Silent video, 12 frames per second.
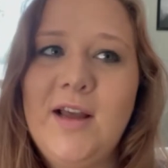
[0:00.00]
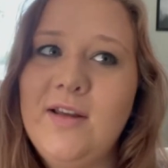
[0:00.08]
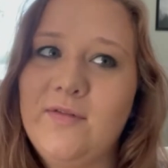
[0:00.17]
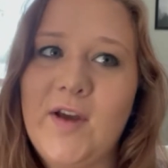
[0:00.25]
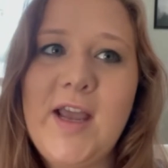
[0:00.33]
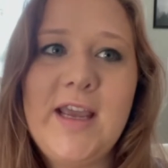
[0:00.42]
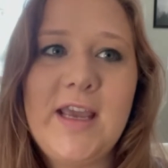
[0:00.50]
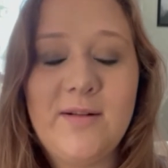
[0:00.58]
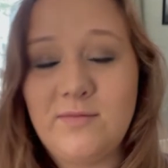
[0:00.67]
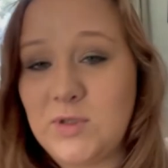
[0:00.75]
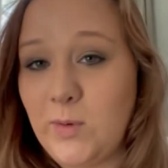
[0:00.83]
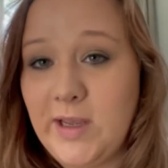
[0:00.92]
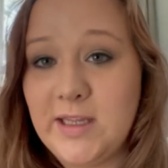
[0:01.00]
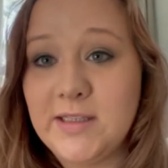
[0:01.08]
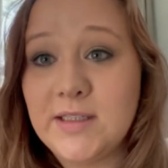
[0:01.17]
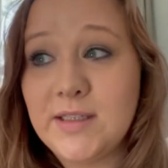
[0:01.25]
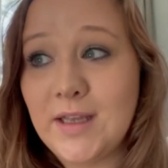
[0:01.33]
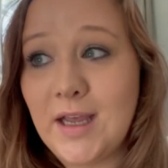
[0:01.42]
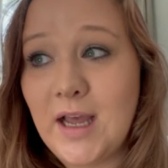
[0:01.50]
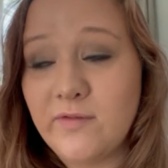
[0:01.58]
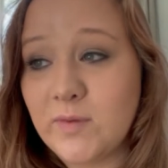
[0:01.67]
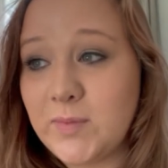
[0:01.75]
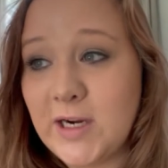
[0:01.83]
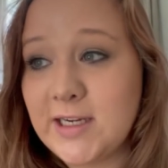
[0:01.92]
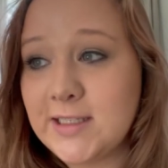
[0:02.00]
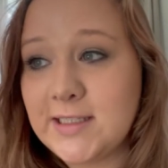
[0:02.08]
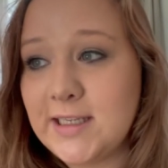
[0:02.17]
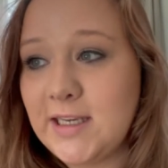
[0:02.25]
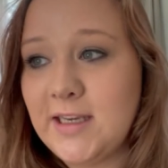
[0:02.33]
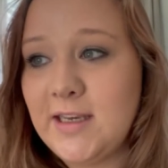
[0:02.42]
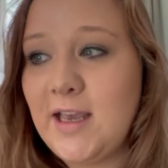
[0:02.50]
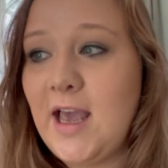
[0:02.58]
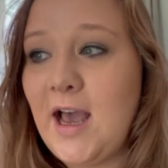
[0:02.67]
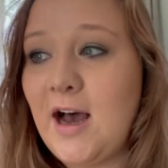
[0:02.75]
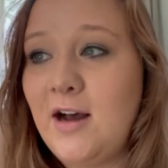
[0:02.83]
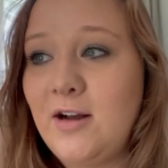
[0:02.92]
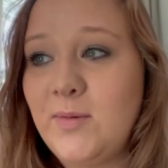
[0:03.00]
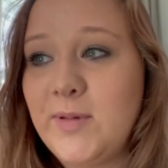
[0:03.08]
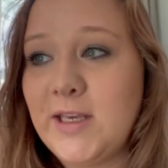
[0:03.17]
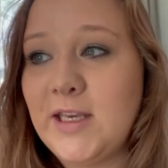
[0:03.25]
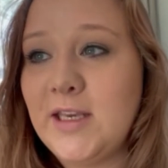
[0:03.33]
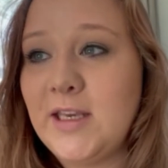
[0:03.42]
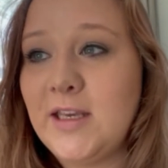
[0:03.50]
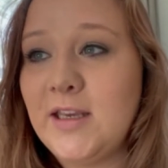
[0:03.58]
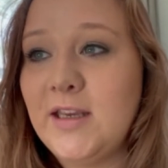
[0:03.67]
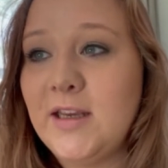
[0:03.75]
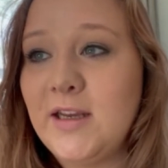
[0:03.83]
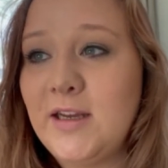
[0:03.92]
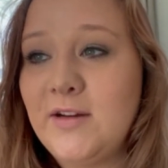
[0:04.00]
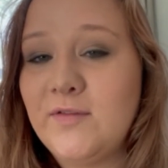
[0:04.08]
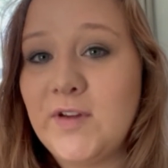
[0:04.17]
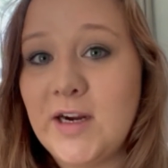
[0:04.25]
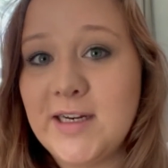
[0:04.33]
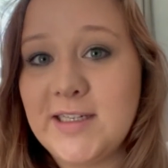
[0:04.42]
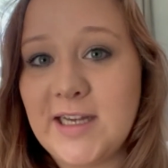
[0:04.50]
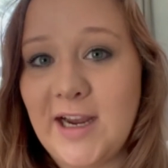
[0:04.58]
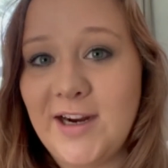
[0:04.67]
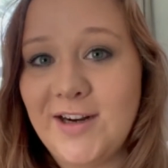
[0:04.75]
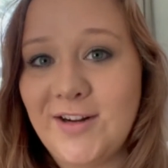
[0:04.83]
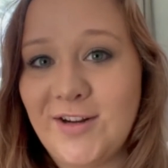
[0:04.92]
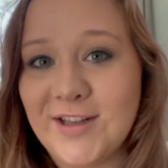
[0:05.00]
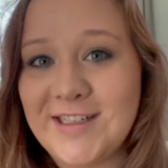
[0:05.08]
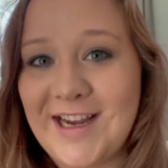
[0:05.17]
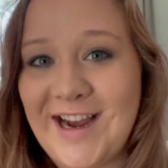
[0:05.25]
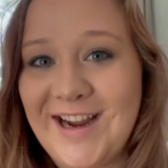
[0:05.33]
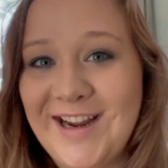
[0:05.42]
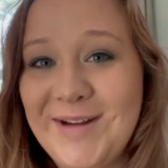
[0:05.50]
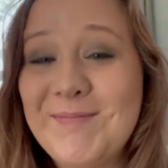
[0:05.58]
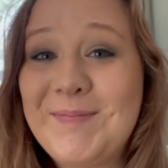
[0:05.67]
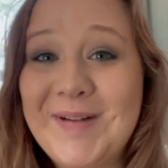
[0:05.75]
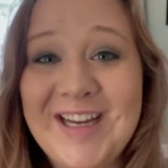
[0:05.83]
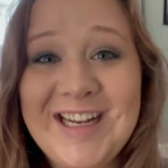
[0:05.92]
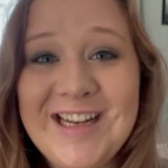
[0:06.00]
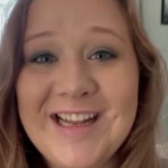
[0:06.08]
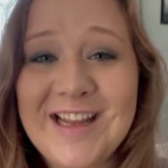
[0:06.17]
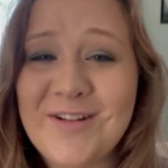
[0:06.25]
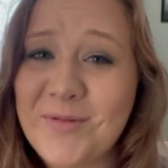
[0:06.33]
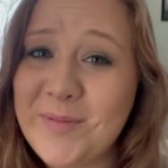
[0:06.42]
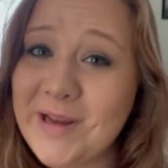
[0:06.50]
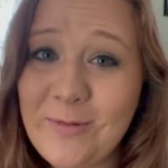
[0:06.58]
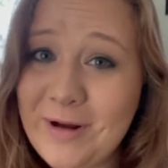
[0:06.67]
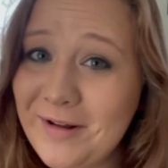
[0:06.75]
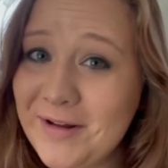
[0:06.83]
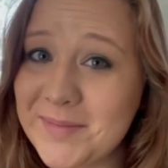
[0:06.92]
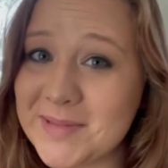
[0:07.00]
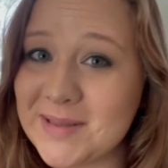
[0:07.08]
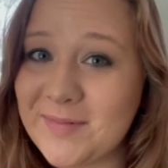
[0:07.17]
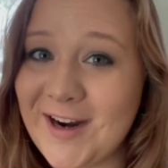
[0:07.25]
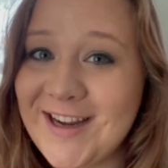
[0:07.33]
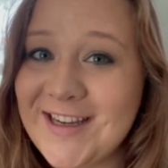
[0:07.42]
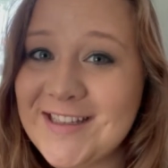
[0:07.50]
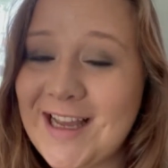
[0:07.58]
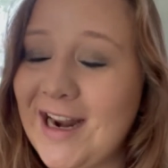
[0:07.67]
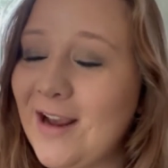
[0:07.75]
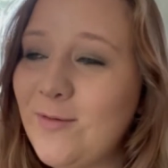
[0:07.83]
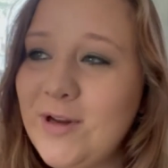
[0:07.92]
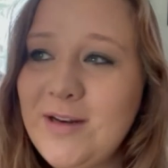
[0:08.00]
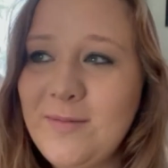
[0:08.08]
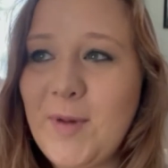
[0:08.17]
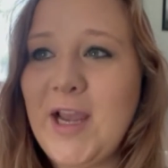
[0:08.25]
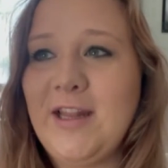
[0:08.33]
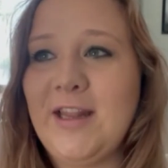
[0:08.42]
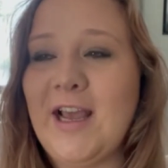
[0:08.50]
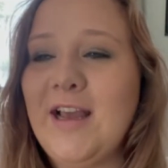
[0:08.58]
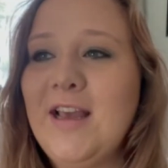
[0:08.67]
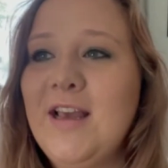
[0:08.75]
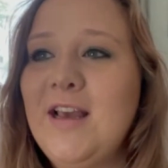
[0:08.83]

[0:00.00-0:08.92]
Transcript: if I get twins out of a pregnancy, I'll be very tired all the time, but it'll be a welcome surprise and I wouldn't mind that.